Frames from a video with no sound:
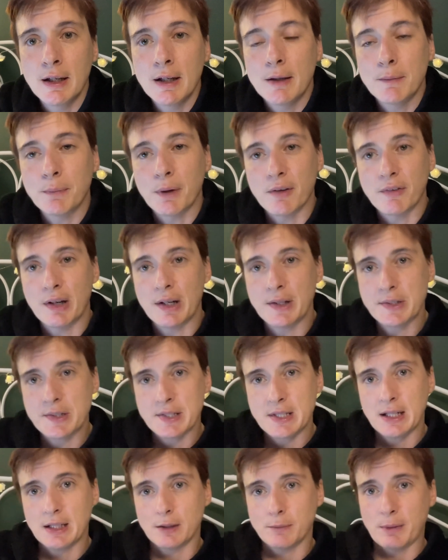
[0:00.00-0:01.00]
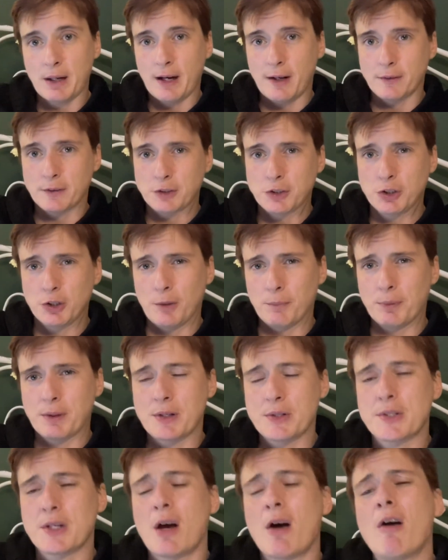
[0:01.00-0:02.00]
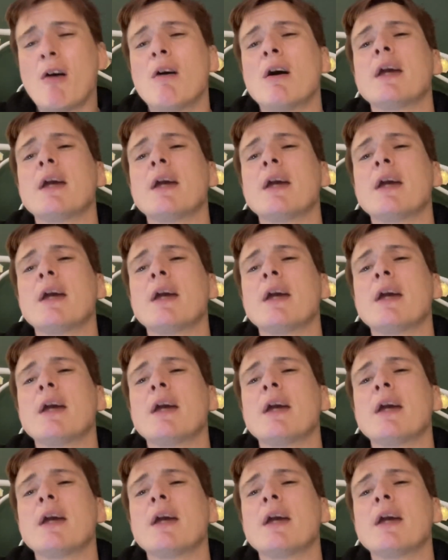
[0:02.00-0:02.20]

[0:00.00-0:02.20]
But I've had to take them out of the shop because I